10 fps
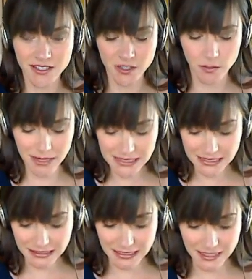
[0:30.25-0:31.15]
So
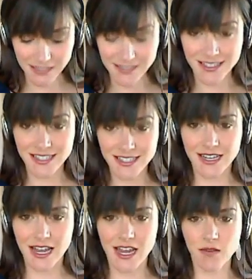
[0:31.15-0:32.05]
basically,
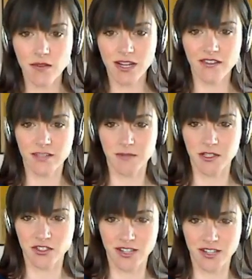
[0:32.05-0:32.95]
today we have a
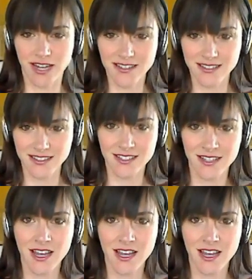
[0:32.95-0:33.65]
special guest,